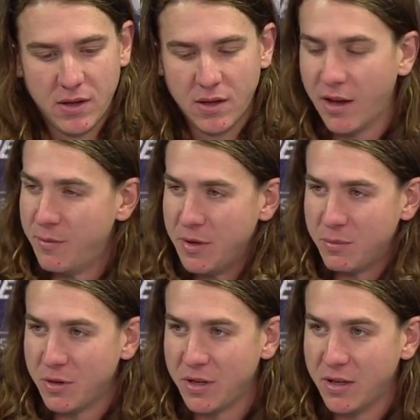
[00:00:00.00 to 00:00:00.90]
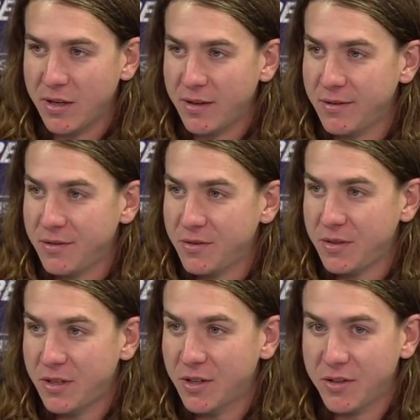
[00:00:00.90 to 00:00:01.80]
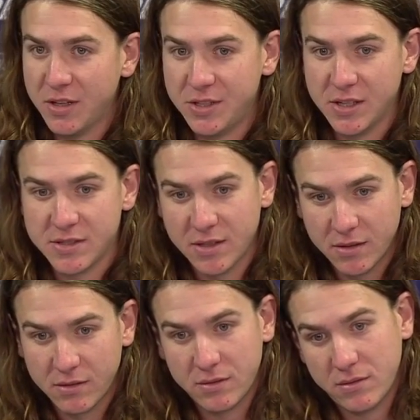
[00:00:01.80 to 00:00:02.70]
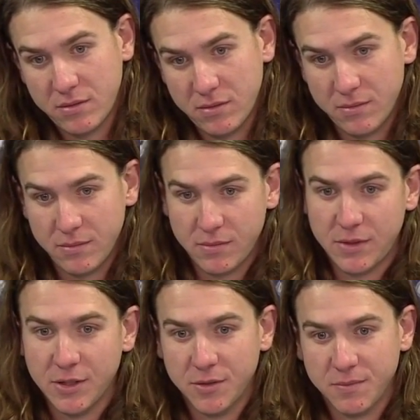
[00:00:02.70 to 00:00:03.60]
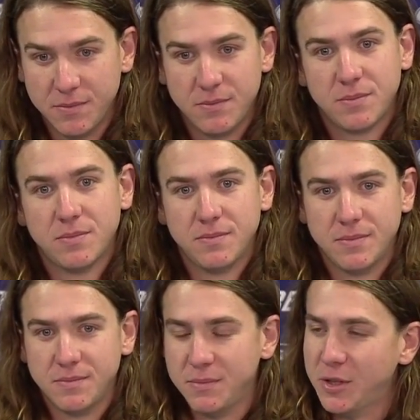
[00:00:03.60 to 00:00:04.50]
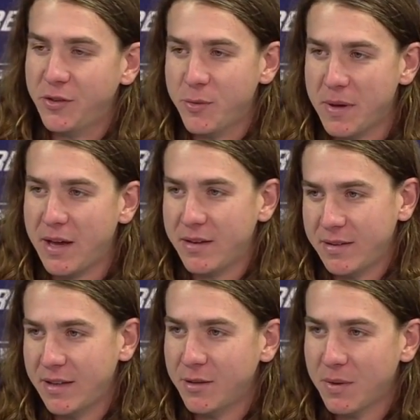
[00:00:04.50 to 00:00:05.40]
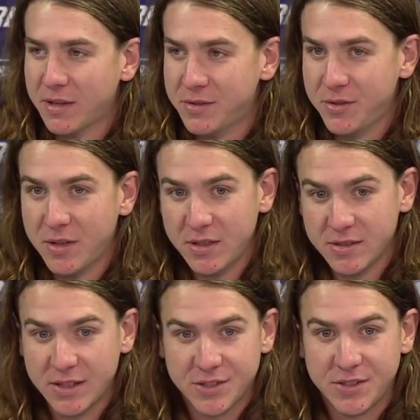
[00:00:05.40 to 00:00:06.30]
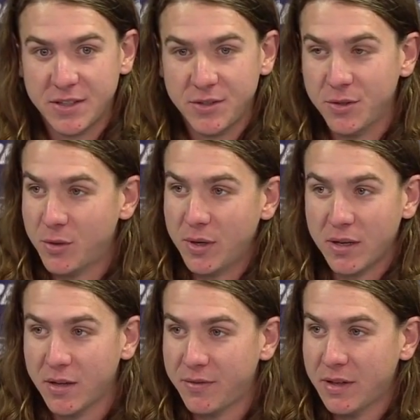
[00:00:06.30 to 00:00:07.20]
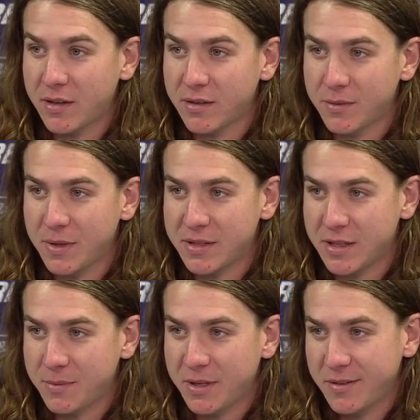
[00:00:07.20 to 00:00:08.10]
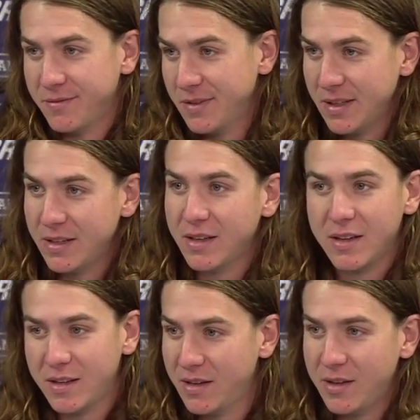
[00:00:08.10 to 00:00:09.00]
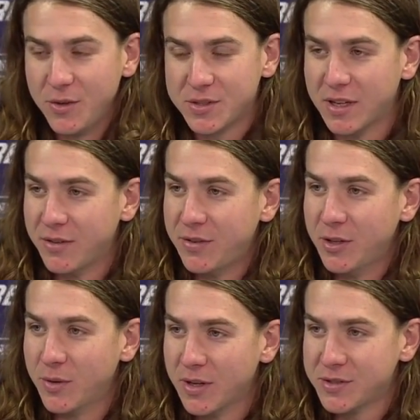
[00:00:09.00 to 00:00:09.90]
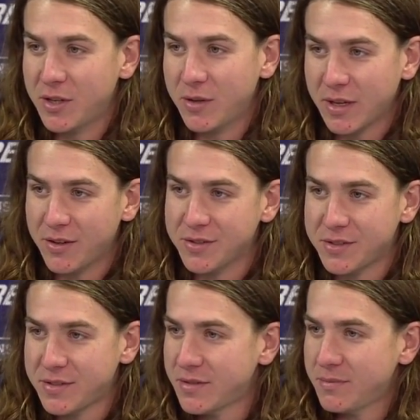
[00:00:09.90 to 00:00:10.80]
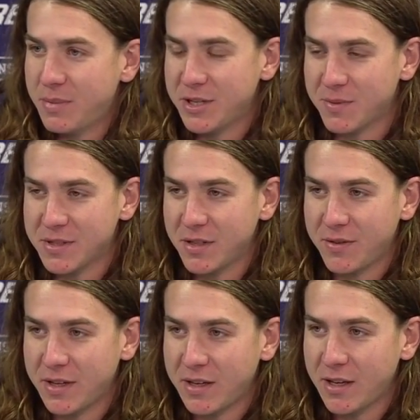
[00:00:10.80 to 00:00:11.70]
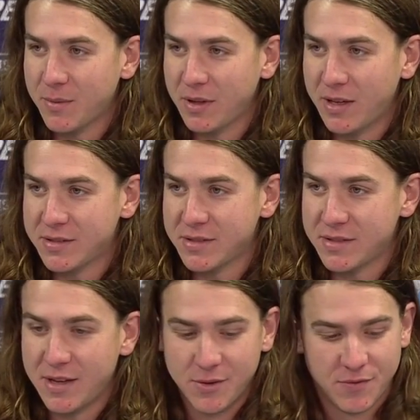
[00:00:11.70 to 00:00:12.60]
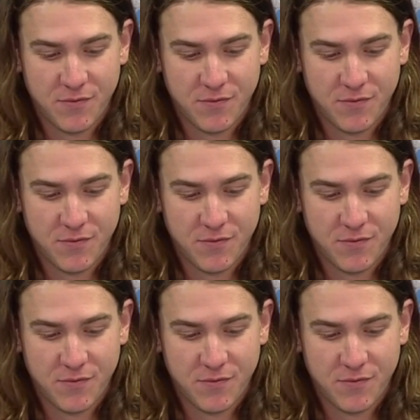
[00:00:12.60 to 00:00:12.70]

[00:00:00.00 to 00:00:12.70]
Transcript: I've been pretty good at, you know, adjusting, you know, middle of a bat and getting back to things. And I just didn't do it quick enough there. And by the time I was kind of feeling where I was going, I was pitched myself out of game and lost just that one.